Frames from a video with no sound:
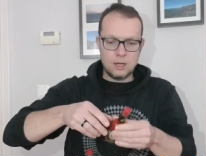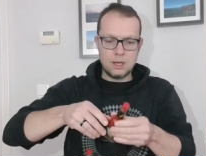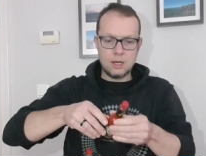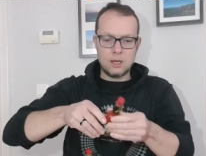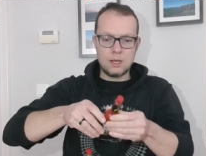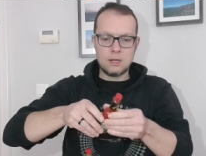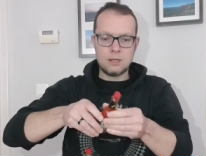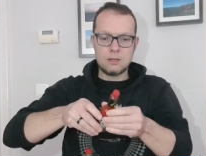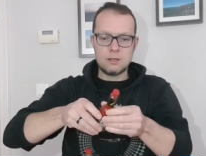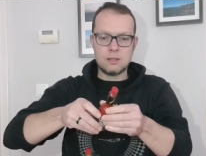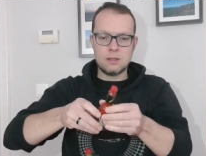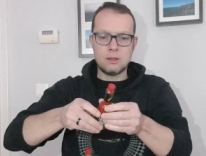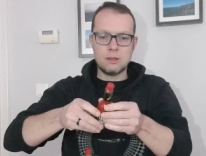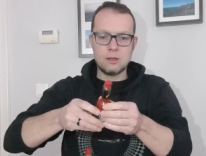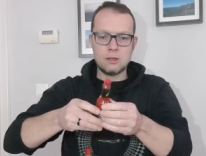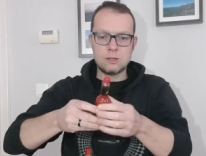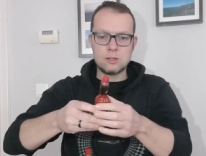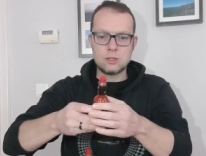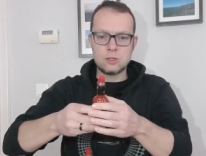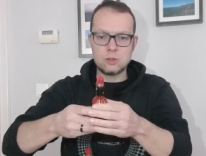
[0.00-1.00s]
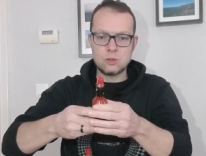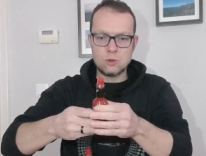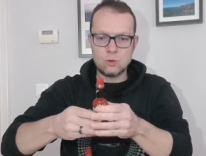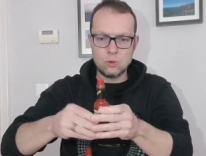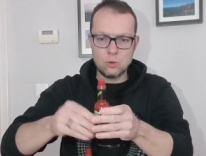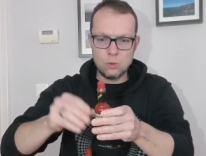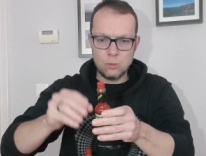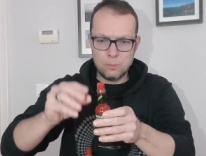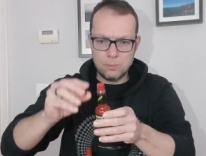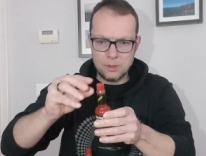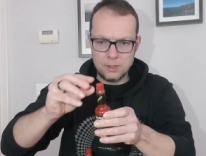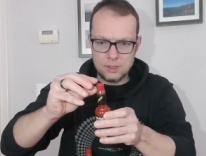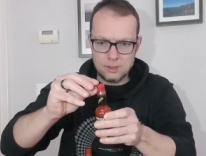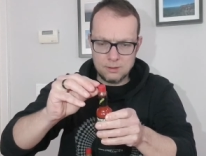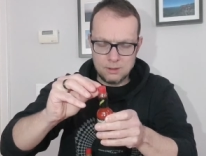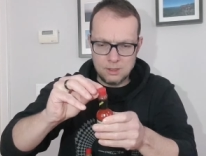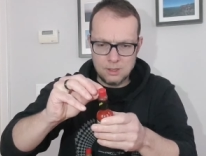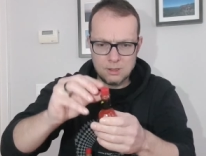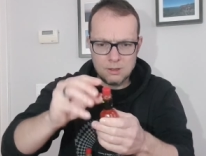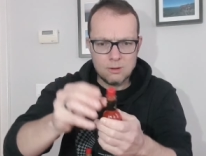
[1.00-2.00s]
and the
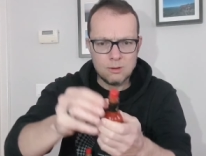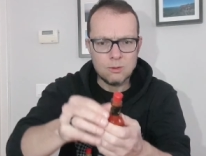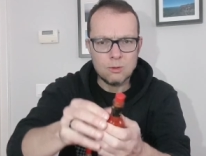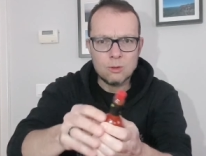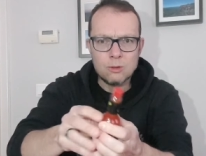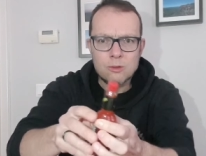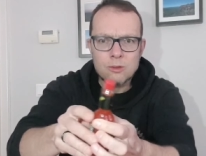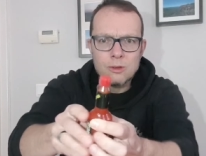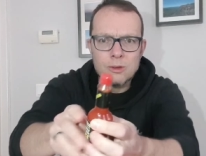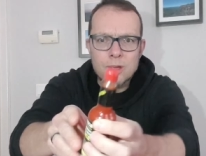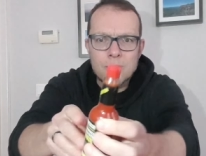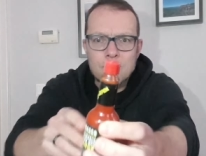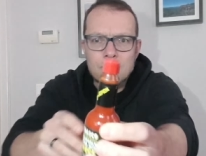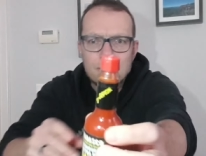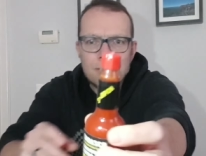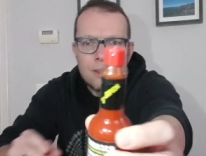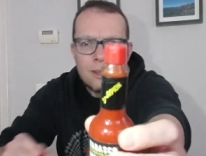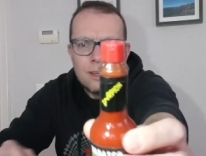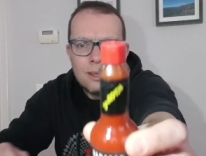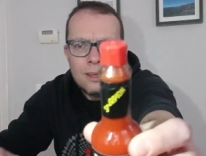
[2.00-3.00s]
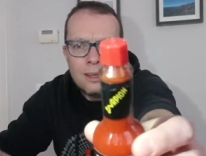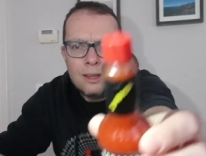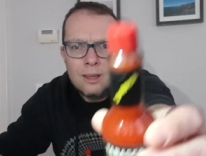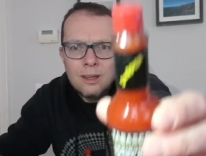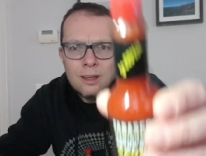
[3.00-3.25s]
Scorpion also has a